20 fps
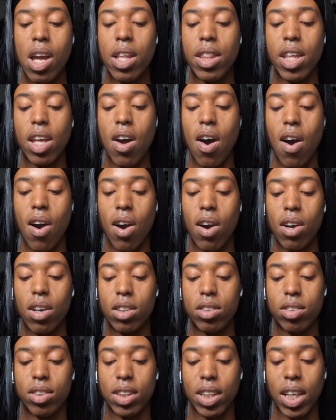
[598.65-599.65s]
The
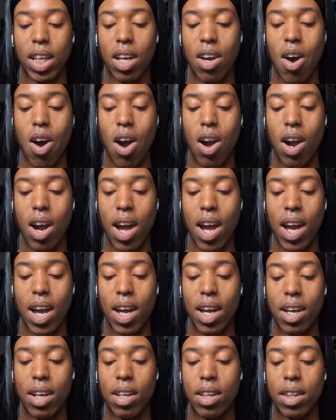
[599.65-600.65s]

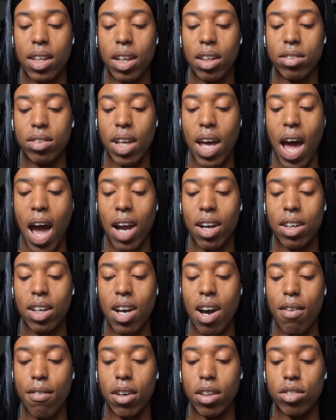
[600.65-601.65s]
RCRA, This act
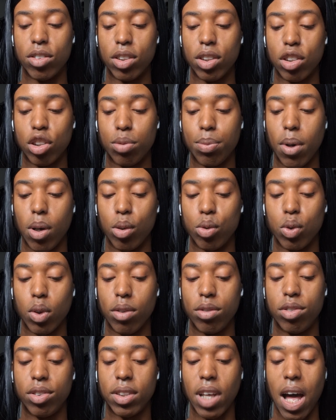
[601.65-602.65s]
governs the disposal
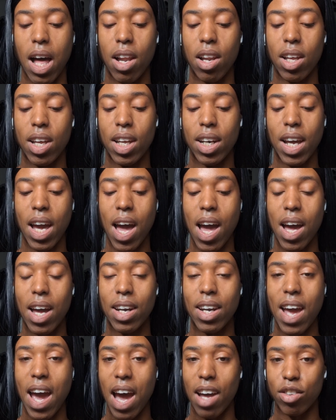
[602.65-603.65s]
of solid
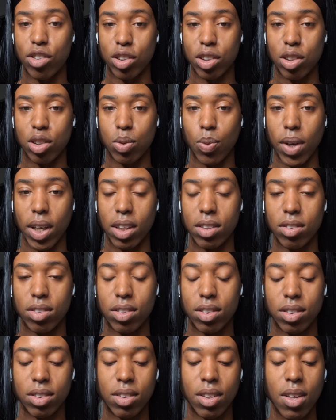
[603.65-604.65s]
and hazardous
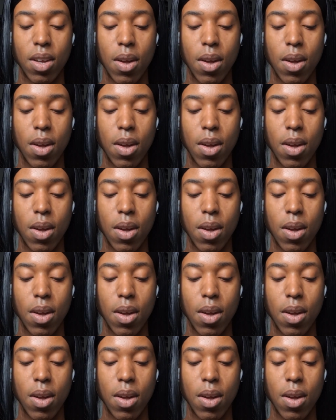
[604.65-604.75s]
waste.